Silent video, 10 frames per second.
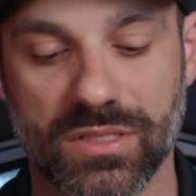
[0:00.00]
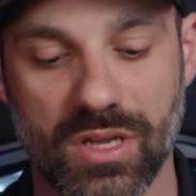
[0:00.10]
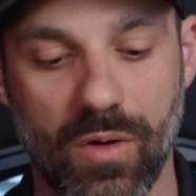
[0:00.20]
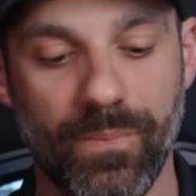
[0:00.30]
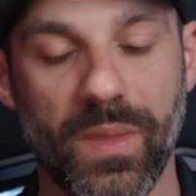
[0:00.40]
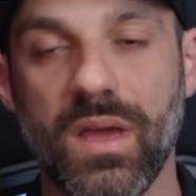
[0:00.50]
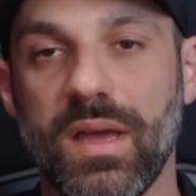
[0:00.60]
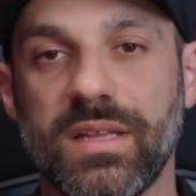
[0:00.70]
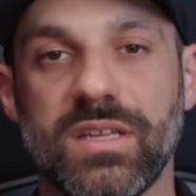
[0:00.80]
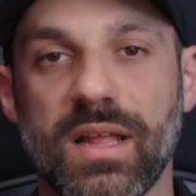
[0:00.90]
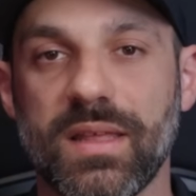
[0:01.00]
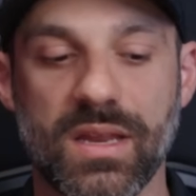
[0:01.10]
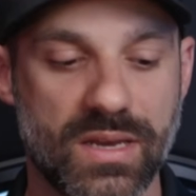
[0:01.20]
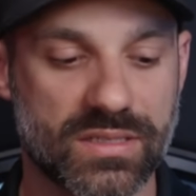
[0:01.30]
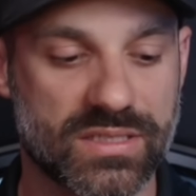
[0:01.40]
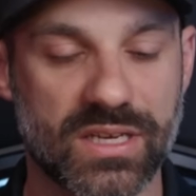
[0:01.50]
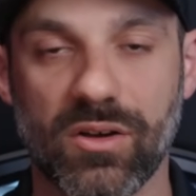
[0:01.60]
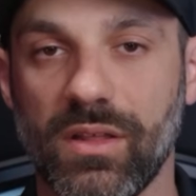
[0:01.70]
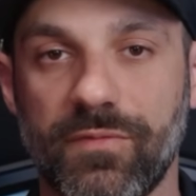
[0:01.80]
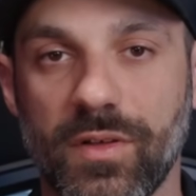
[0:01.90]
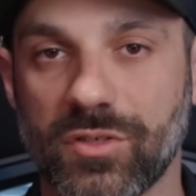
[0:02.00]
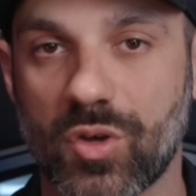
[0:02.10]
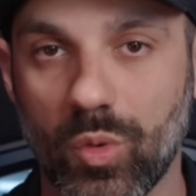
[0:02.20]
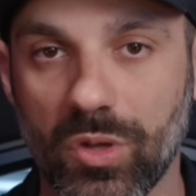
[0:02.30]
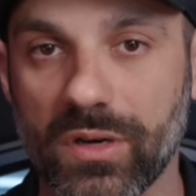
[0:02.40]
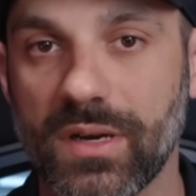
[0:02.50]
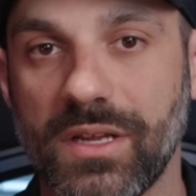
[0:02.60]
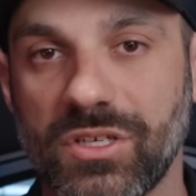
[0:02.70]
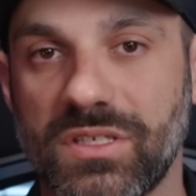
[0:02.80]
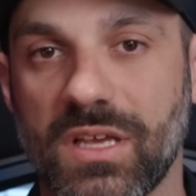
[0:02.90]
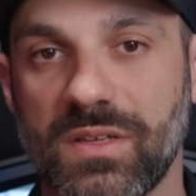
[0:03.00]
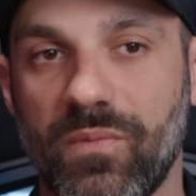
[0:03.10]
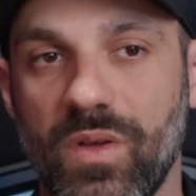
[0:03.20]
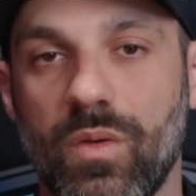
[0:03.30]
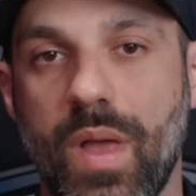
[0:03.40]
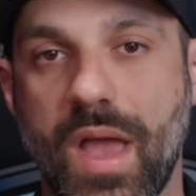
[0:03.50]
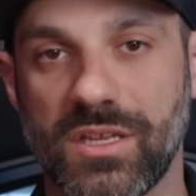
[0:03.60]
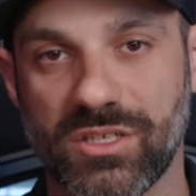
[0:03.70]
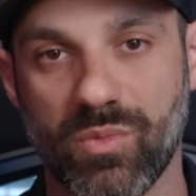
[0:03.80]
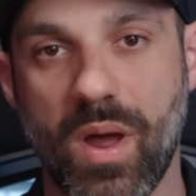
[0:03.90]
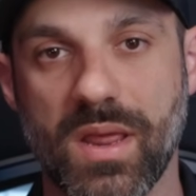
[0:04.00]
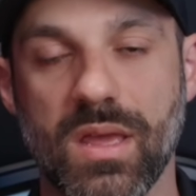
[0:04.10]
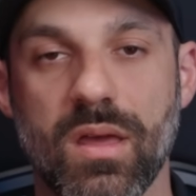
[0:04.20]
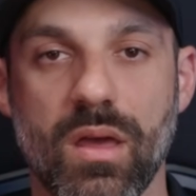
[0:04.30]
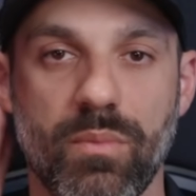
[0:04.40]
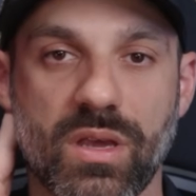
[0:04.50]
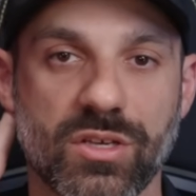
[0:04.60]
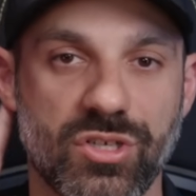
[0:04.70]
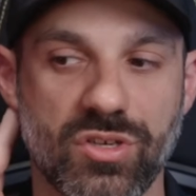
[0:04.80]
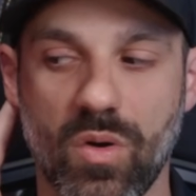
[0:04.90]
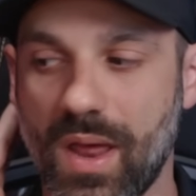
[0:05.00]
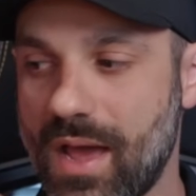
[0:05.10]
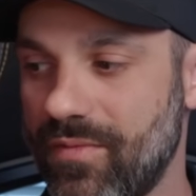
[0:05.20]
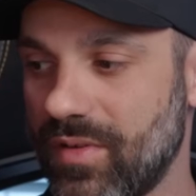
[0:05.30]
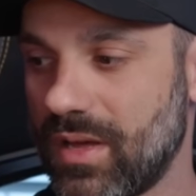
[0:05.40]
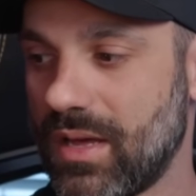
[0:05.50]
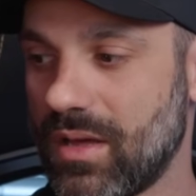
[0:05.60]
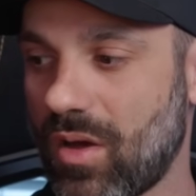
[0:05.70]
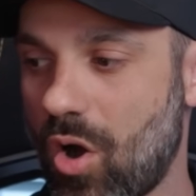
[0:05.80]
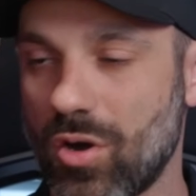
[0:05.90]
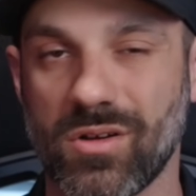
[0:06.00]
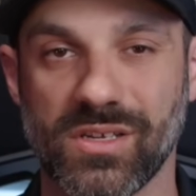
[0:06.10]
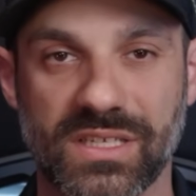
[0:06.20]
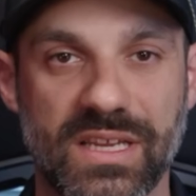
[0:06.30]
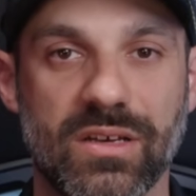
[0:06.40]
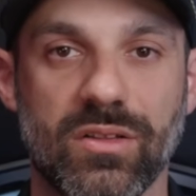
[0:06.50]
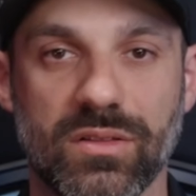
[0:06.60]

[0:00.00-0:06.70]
So it's not that it necessarily feels cooler, it just doesn't feel as sweaty because you don't have a harder seal.